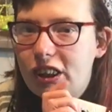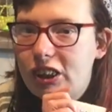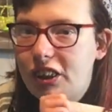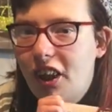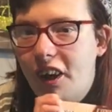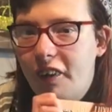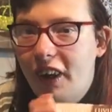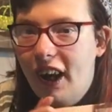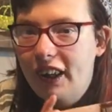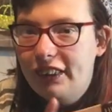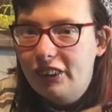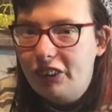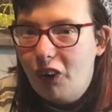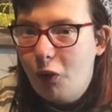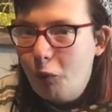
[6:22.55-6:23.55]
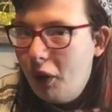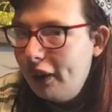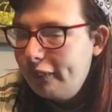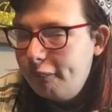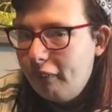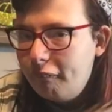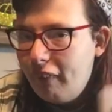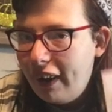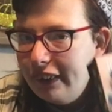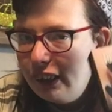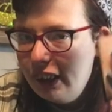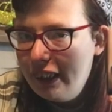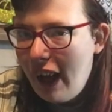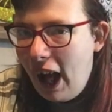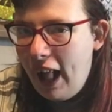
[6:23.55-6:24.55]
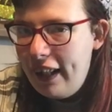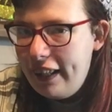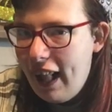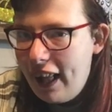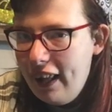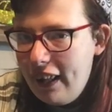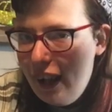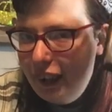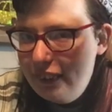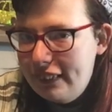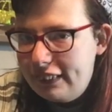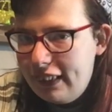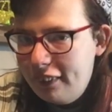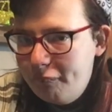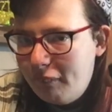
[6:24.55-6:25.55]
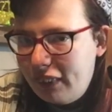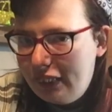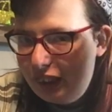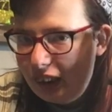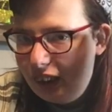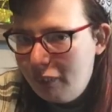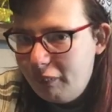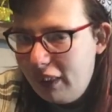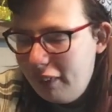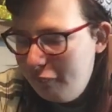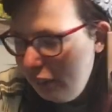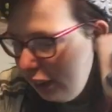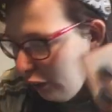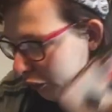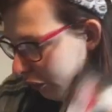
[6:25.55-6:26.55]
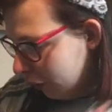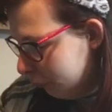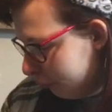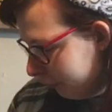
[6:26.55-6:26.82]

So I just got to work my magic and see if my sister will let me use them.